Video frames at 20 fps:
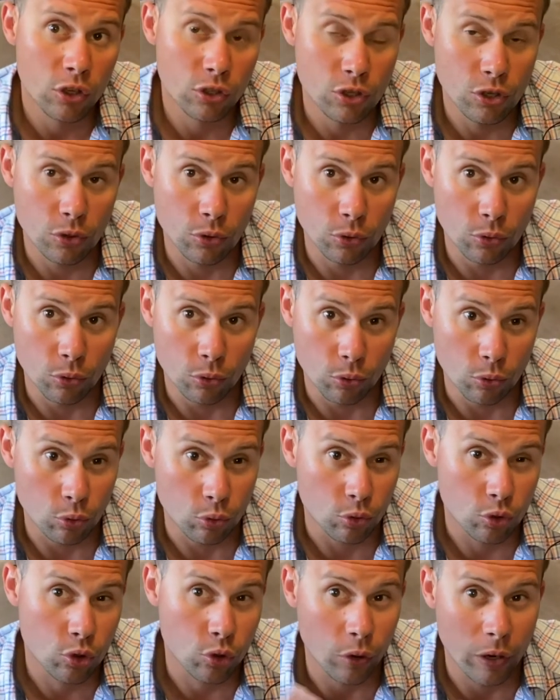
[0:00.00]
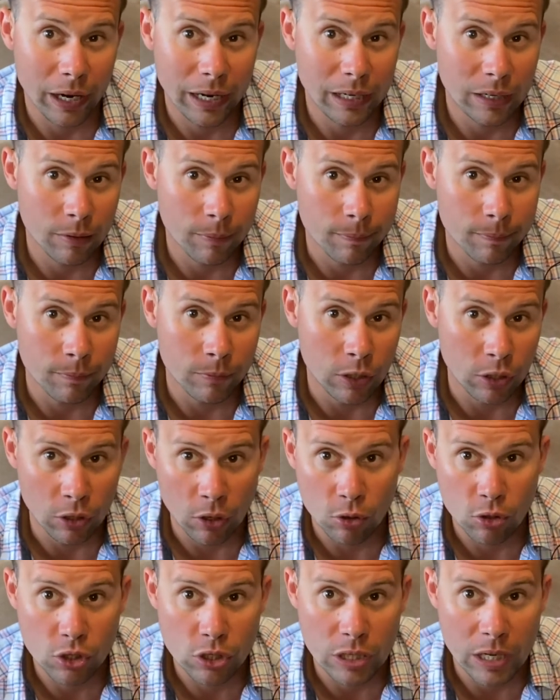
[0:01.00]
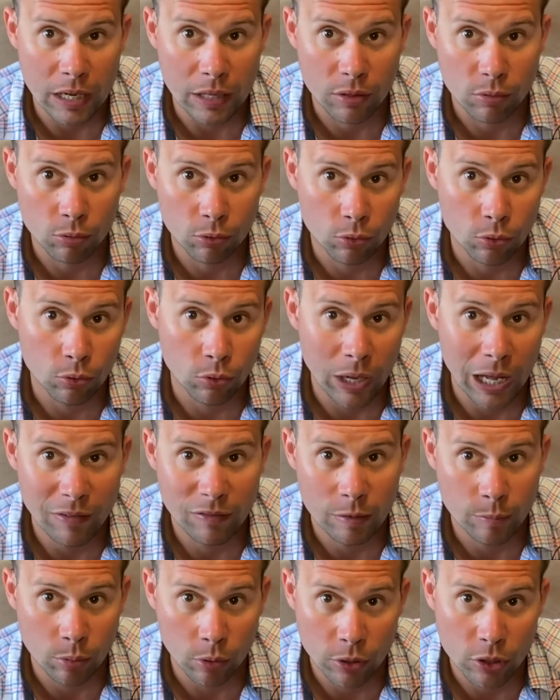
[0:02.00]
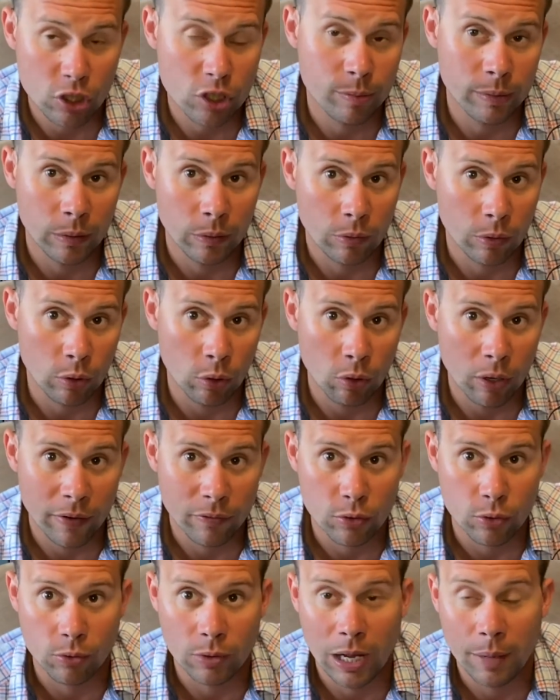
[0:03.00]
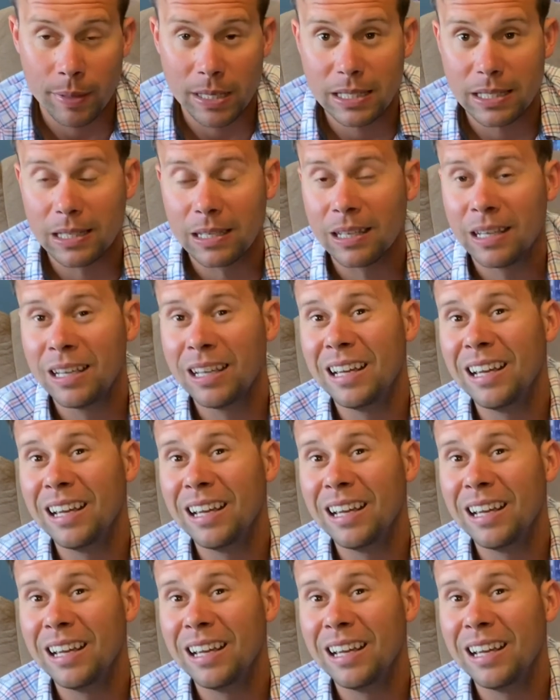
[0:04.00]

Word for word: to trying to negotiate through heavy brush to be able to go after rabbits.